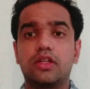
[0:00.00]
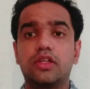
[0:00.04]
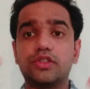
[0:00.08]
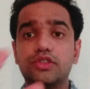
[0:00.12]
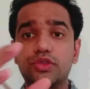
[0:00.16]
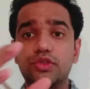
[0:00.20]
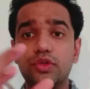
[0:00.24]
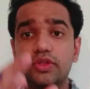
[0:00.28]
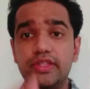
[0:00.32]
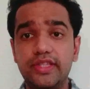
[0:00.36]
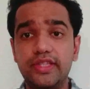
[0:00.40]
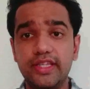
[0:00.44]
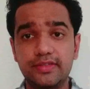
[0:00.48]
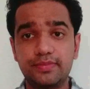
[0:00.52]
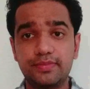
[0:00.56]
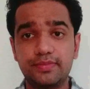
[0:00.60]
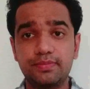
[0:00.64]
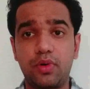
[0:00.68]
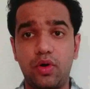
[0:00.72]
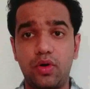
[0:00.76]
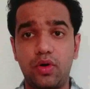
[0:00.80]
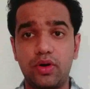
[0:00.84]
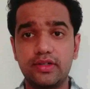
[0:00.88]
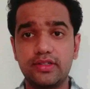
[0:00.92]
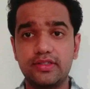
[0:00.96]
So these
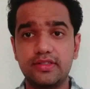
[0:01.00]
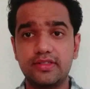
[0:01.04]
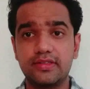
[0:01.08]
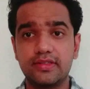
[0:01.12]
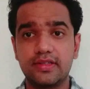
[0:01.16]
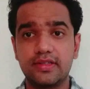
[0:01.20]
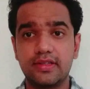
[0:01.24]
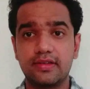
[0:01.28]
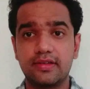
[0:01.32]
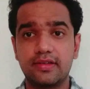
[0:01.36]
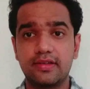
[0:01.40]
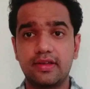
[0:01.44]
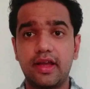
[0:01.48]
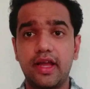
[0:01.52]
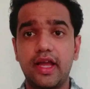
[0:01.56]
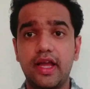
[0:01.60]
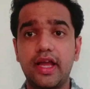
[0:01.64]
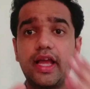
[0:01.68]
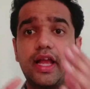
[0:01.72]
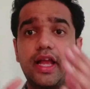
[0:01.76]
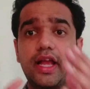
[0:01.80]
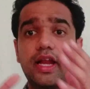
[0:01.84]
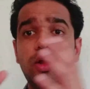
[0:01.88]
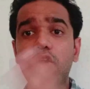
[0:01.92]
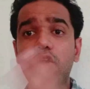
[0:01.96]
bones
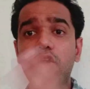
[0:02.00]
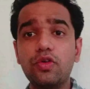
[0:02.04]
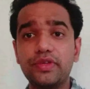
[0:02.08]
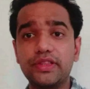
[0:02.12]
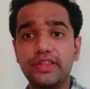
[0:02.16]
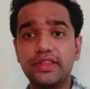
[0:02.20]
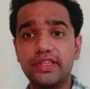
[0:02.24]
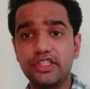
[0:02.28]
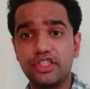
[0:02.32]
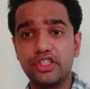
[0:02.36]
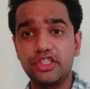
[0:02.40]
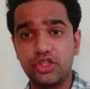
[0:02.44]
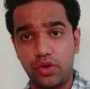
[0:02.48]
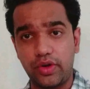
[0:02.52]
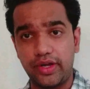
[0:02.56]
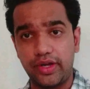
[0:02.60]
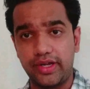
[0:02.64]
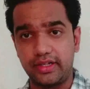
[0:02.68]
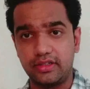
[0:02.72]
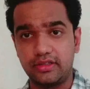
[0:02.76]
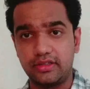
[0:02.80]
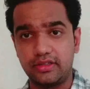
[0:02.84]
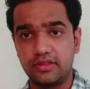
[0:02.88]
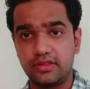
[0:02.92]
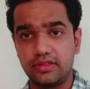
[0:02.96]
along with the
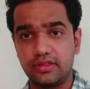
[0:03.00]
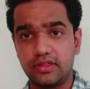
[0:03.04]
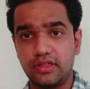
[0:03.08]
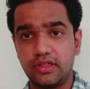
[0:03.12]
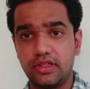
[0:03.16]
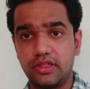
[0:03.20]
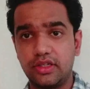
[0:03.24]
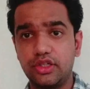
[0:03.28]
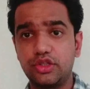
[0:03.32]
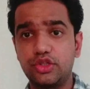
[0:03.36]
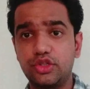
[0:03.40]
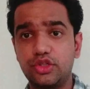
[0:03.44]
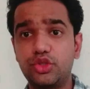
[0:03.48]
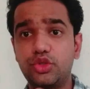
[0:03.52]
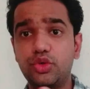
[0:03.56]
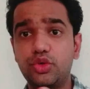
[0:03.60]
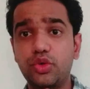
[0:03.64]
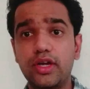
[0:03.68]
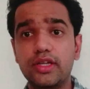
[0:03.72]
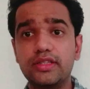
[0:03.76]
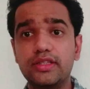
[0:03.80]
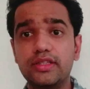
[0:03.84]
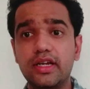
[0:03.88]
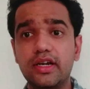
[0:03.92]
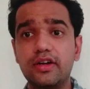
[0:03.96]
joints
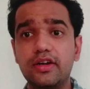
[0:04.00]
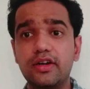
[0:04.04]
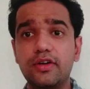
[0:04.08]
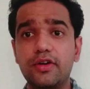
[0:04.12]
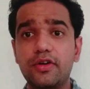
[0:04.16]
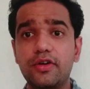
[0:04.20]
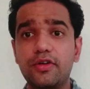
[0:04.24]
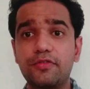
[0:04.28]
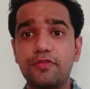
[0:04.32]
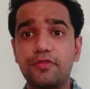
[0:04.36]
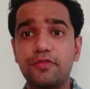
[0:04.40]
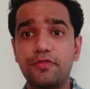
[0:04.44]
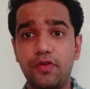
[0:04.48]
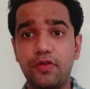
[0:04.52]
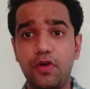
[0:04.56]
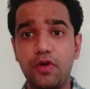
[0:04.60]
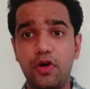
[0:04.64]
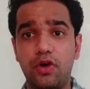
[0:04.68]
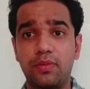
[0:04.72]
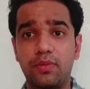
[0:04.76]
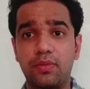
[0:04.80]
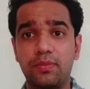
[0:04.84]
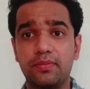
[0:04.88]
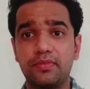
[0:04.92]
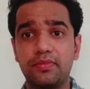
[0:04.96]
together
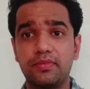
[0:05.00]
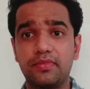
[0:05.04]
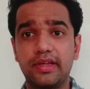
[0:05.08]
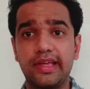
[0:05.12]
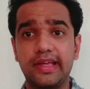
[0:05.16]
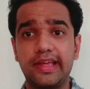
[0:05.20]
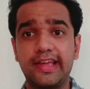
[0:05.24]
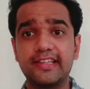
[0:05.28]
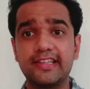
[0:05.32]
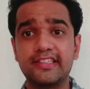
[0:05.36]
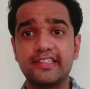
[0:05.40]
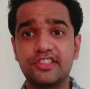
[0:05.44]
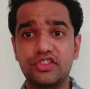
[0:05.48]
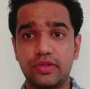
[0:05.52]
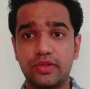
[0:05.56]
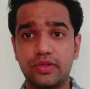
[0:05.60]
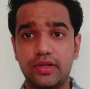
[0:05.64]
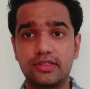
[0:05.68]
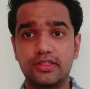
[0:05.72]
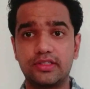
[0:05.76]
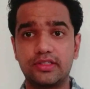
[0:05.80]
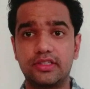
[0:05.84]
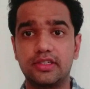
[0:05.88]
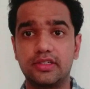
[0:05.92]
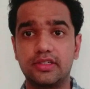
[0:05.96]
form a
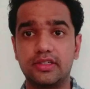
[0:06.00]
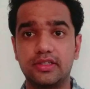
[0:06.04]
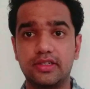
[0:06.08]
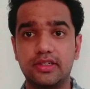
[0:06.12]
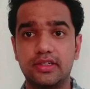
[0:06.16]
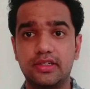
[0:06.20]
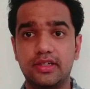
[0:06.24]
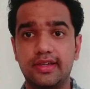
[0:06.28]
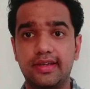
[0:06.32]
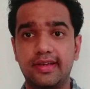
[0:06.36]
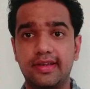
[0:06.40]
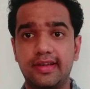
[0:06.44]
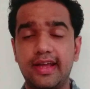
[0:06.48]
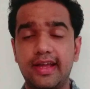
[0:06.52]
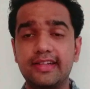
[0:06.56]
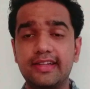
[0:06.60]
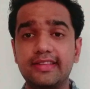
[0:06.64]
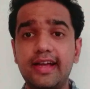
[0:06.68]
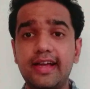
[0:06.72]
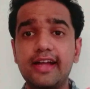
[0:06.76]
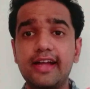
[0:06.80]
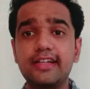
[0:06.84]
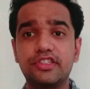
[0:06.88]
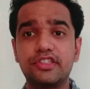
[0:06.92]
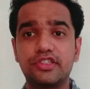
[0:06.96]
structure, and
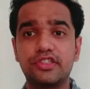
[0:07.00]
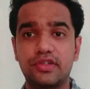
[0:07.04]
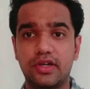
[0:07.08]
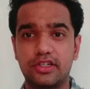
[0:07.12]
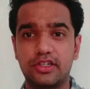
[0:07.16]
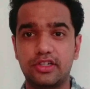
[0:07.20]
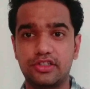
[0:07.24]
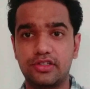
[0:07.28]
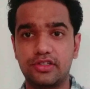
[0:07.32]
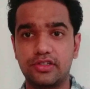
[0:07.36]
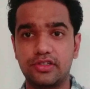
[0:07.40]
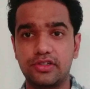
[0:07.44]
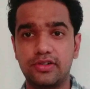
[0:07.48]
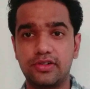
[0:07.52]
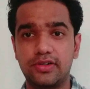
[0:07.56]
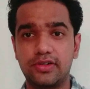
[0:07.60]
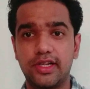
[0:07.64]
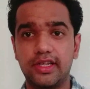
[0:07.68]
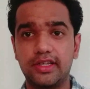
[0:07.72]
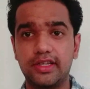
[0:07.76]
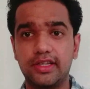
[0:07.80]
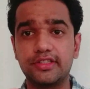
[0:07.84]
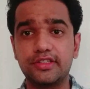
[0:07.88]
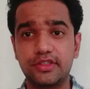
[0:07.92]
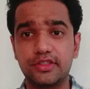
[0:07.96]
that structure
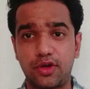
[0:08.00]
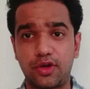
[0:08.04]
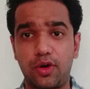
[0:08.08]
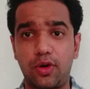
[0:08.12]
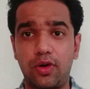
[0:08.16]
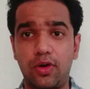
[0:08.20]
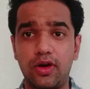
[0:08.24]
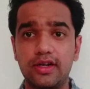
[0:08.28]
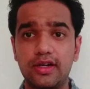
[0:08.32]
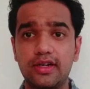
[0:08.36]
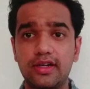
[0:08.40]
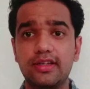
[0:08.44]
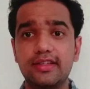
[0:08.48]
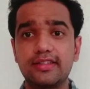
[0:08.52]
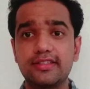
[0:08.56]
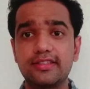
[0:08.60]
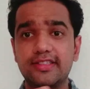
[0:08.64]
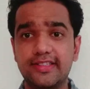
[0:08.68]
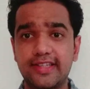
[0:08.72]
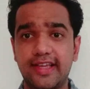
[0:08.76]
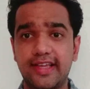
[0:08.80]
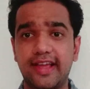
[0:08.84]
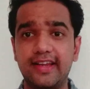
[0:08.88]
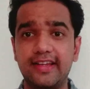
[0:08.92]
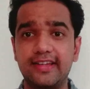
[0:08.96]
is called
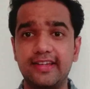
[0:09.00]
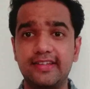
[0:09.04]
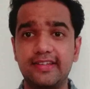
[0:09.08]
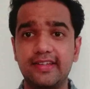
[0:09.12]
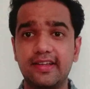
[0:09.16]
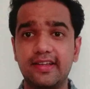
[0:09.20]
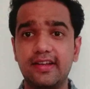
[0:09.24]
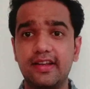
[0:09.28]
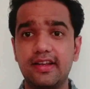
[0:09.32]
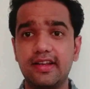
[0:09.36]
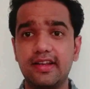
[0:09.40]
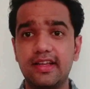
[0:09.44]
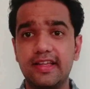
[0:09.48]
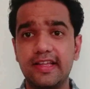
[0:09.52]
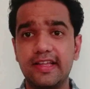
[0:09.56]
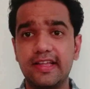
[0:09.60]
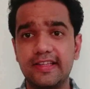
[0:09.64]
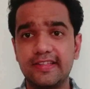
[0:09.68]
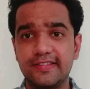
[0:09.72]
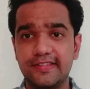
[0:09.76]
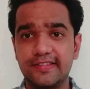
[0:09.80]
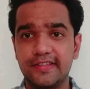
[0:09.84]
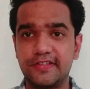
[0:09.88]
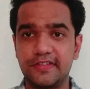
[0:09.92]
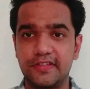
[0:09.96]
skeletal
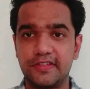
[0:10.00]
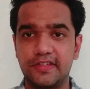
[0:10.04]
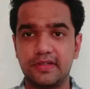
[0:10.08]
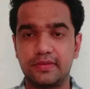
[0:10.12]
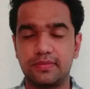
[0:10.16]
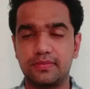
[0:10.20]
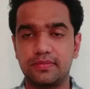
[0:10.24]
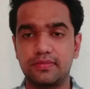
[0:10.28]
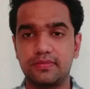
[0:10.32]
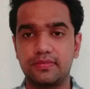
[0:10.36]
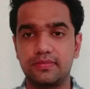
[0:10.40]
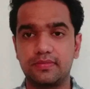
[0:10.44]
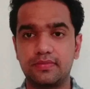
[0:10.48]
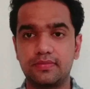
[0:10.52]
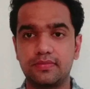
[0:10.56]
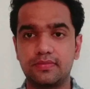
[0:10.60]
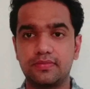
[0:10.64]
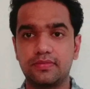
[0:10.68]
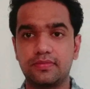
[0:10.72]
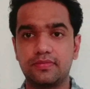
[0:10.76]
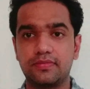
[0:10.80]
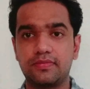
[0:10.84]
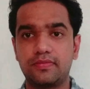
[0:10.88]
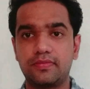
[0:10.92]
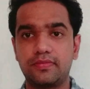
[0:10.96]
system.
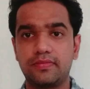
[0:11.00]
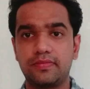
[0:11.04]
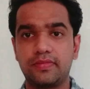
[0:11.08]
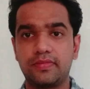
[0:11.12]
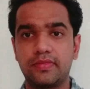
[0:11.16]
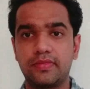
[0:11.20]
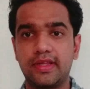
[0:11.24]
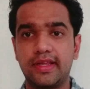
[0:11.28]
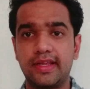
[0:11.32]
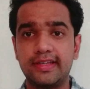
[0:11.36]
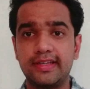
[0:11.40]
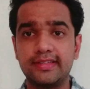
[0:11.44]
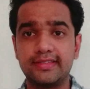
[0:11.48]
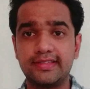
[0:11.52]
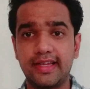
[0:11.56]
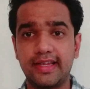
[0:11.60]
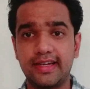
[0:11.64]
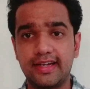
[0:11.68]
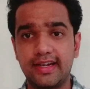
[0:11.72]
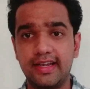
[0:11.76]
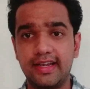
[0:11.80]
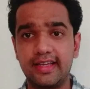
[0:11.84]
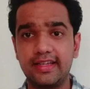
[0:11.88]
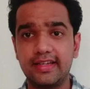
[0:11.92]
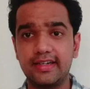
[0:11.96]
Is
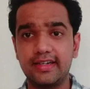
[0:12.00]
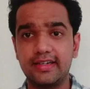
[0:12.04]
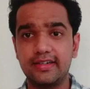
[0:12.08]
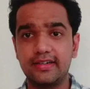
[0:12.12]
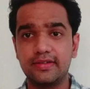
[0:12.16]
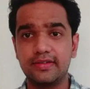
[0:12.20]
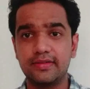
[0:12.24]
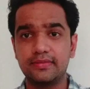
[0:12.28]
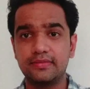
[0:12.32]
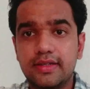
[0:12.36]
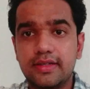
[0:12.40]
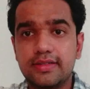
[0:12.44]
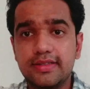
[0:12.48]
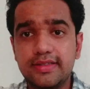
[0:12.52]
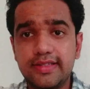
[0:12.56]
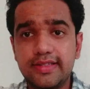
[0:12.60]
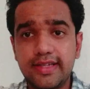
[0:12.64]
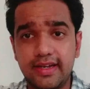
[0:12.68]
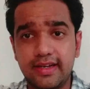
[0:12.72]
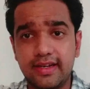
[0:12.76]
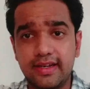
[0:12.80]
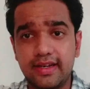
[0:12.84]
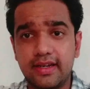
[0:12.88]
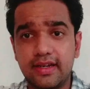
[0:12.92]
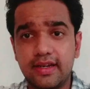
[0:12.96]
that clear?
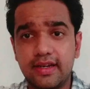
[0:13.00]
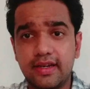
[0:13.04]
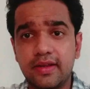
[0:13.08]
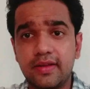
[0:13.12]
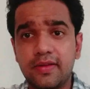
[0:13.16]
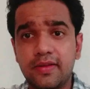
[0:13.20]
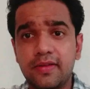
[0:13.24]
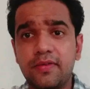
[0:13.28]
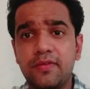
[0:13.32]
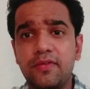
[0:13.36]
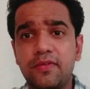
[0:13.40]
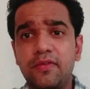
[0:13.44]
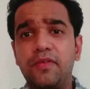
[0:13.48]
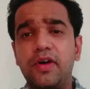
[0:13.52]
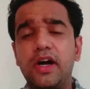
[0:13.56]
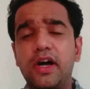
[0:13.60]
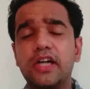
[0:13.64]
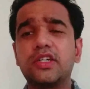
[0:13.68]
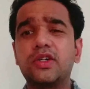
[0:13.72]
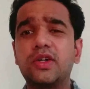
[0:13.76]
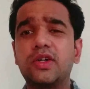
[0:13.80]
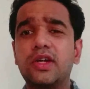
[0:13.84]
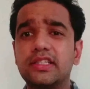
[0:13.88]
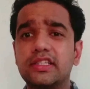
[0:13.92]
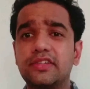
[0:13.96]
Then,
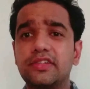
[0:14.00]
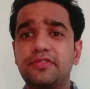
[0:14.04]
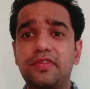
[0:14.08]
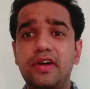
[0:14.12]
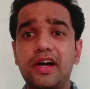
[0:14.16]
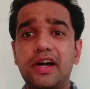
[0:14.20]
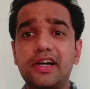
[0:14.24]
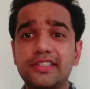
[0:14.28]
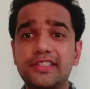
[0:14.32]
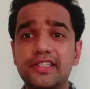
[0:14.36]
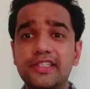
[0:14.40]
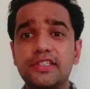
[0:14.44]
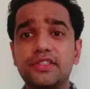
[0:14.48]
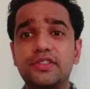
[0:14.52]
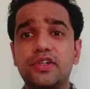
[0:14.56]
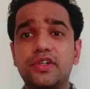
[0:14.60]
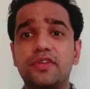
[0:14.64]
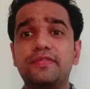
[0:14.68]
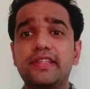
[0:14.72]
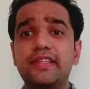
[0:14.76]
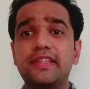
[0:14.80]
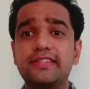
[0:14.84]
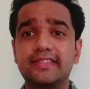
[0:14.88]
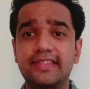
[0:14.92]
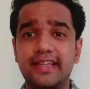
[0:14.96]
what all are the functions
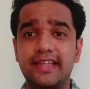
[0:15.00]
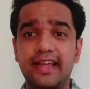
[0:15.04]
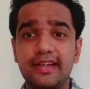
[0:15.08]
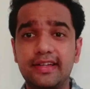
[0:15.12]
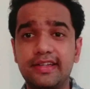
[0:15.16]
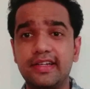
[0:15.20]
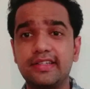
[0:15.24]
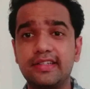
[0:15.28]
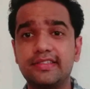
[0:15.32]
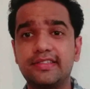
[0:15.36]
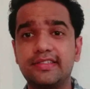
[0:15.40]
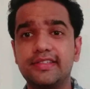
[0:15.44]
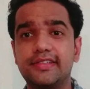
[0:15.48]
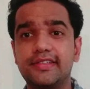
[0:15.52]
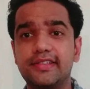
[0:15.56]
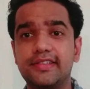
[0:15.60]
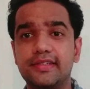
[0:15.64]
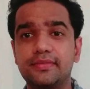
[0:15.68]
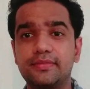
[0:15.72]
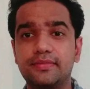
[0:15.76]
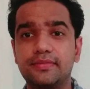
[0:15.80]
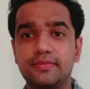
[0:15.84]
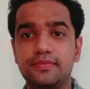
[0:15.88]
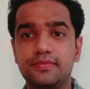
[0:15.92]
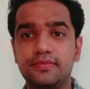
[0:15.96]
of the skeletal system?